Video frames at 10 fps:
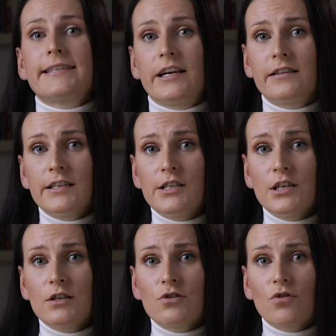
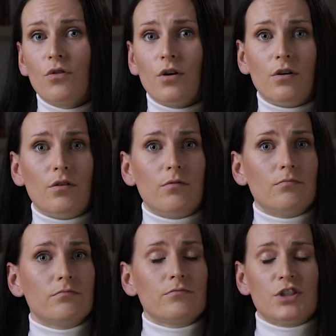strategies,
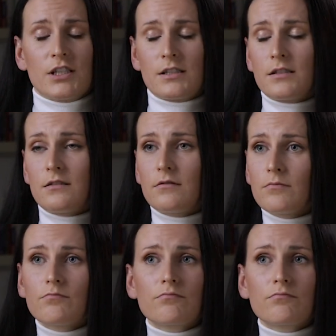or just